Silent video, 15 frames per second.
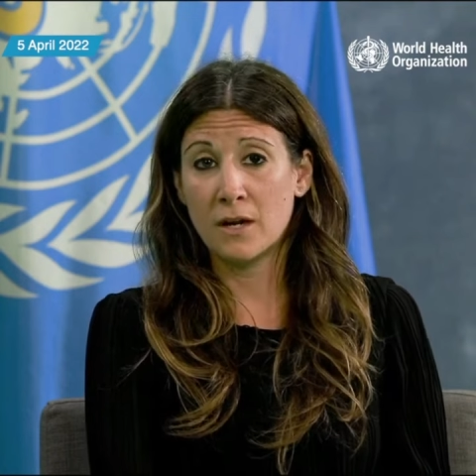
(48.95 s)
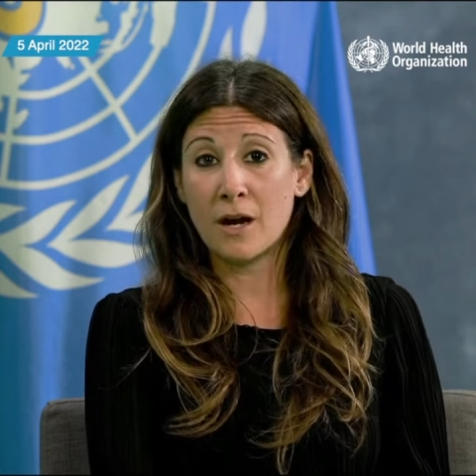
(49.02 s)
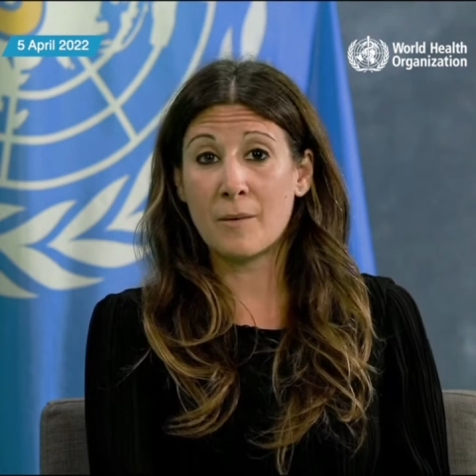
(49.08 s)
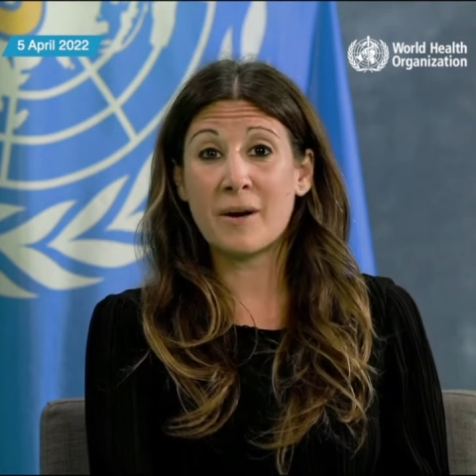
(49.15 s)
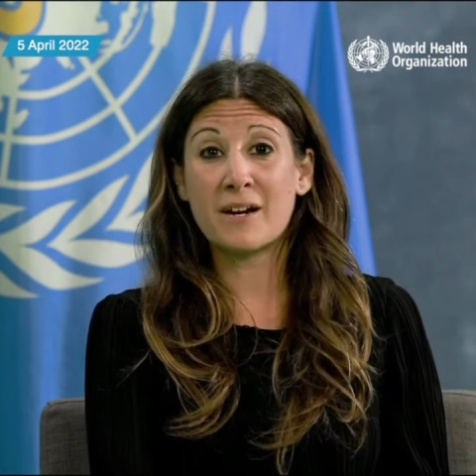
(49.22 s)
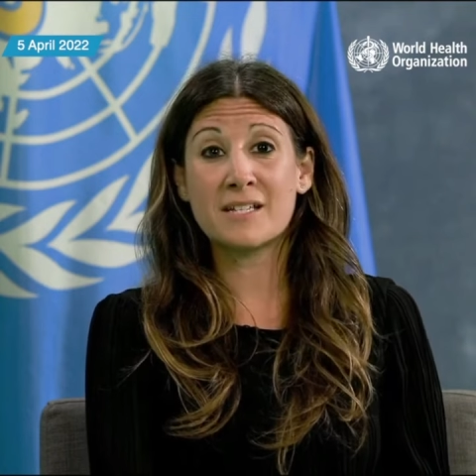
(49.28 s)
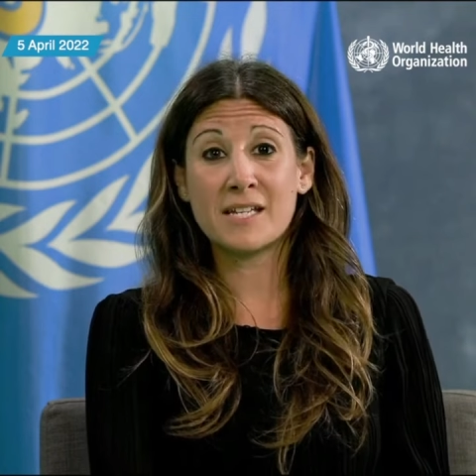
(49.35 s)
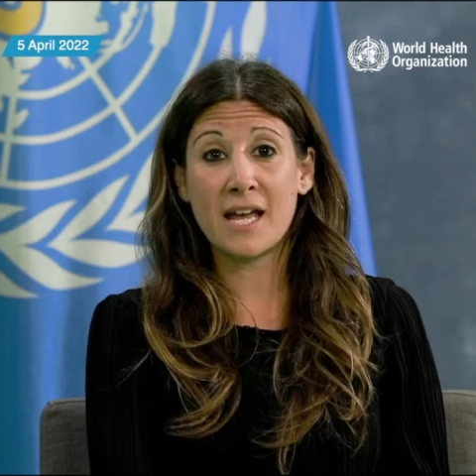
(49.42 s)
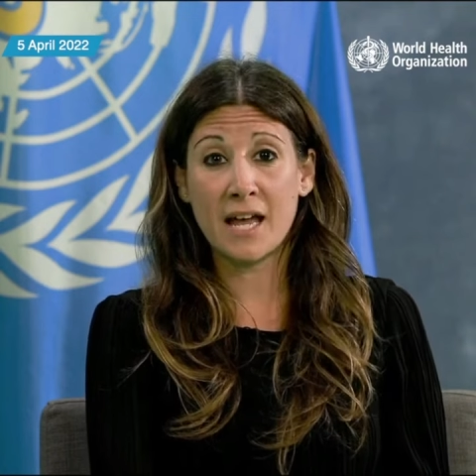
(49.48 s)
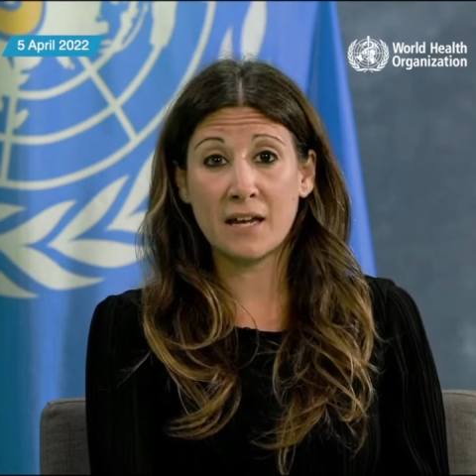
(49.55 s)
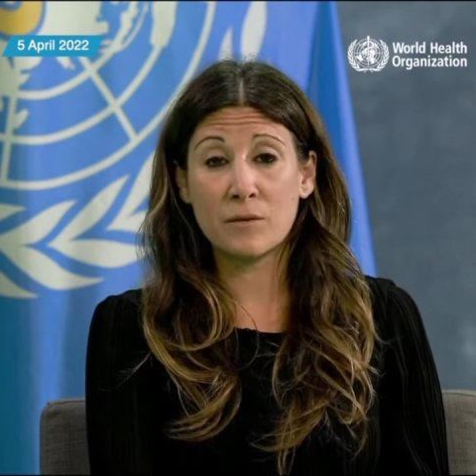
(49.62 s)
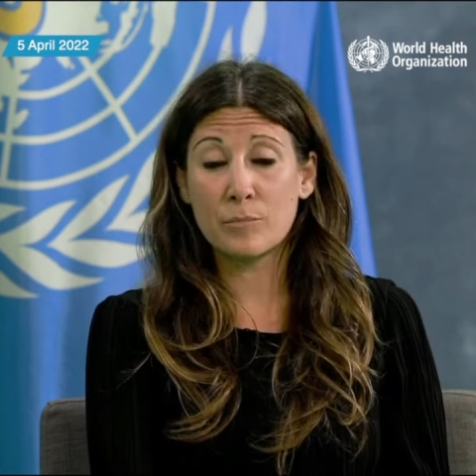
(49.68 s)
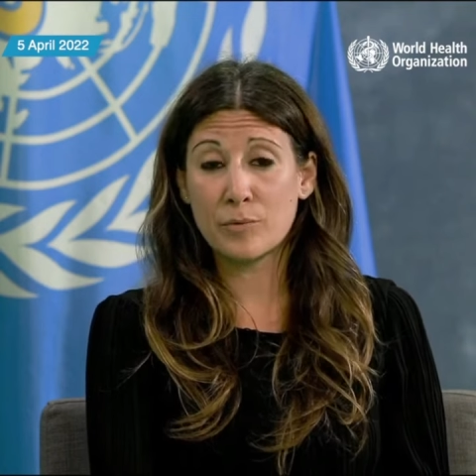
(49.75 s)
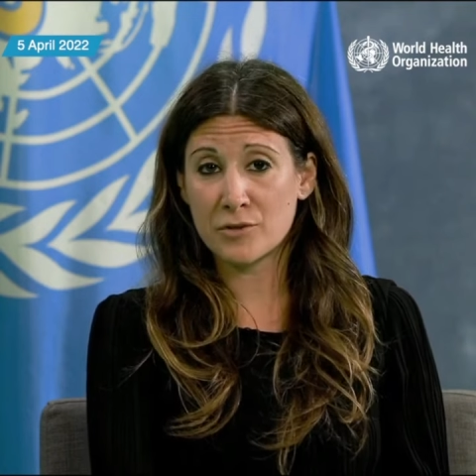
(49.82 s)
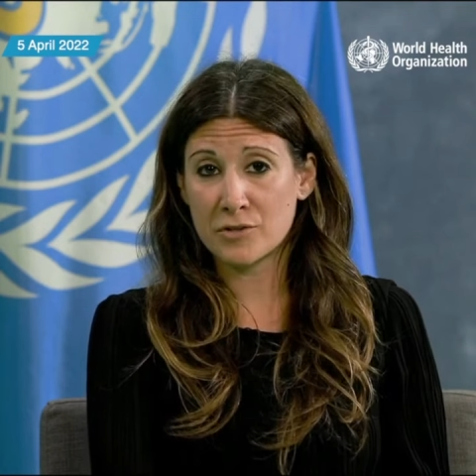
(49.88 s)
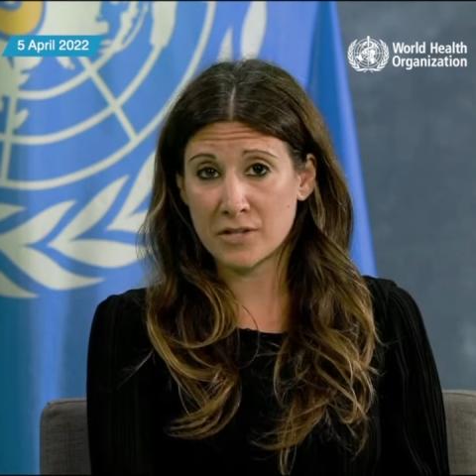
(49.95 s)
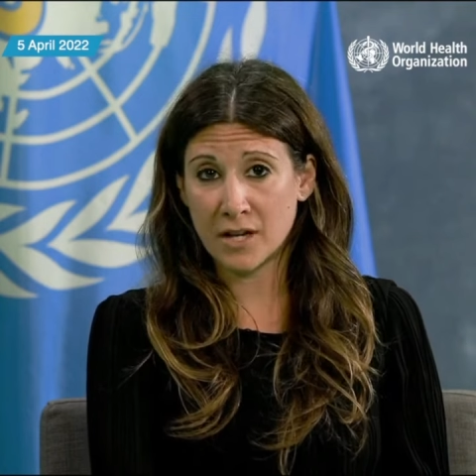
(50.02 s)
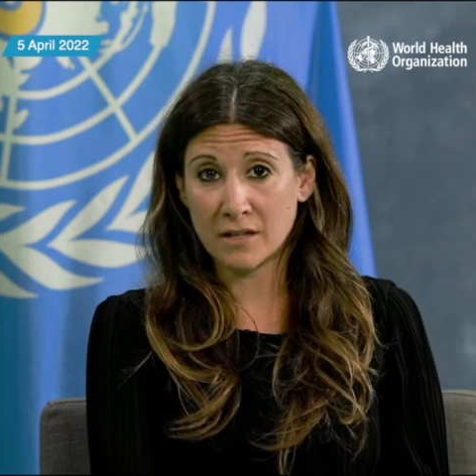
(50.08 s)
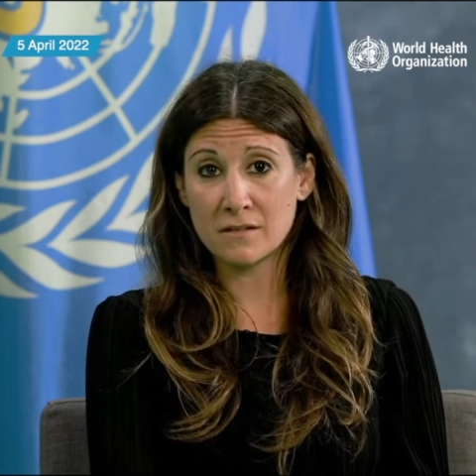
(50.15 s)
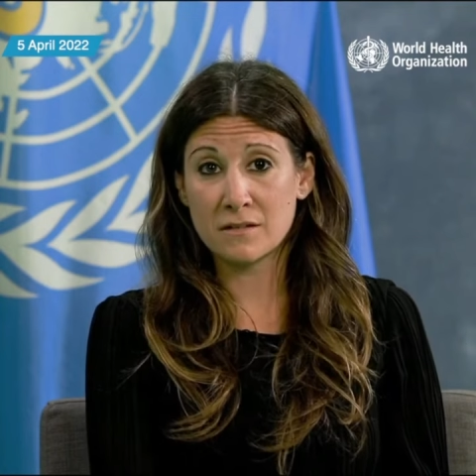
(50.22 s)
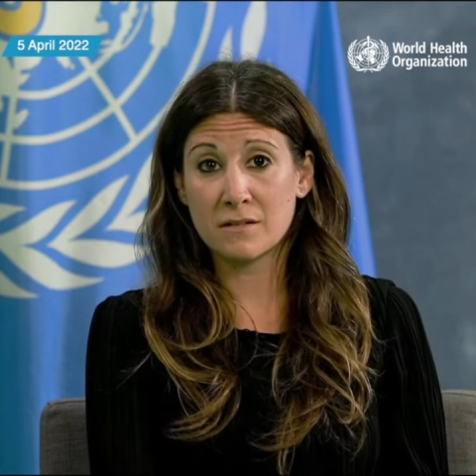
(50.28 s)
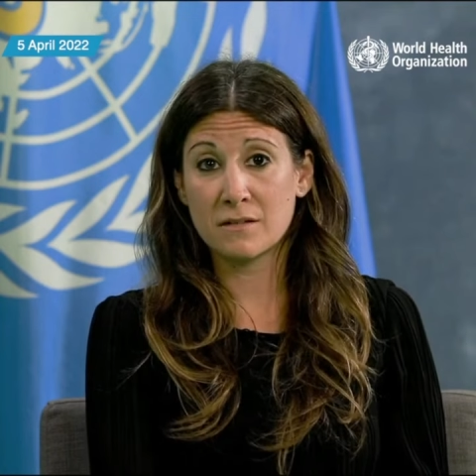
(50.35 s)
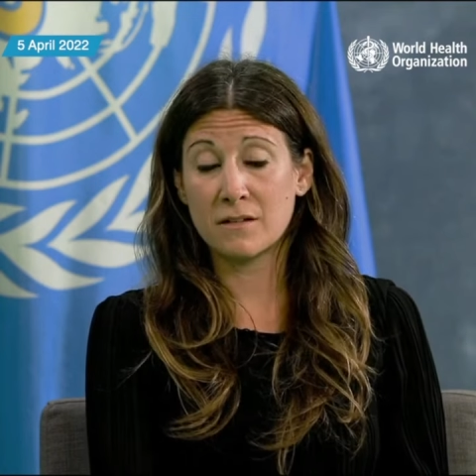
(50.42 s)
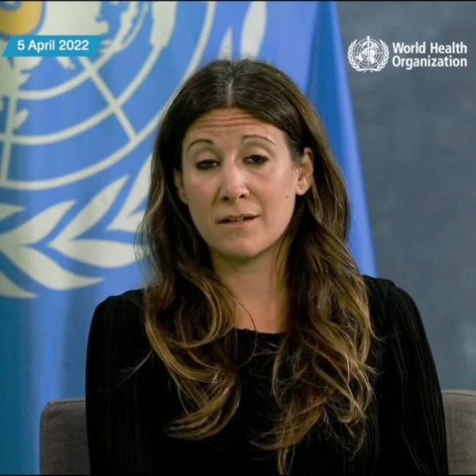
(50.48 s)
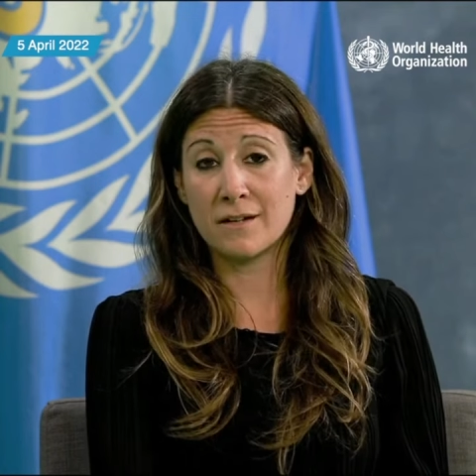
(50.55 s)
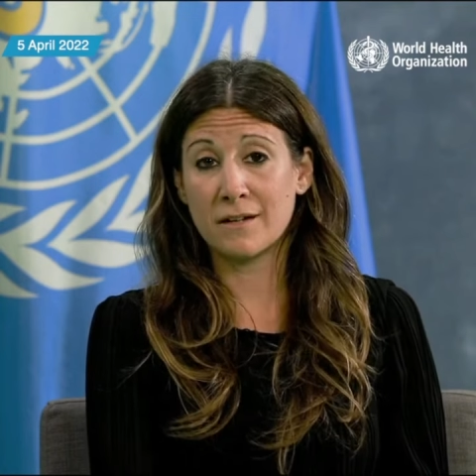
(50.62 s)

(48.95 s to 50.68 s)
about a 10%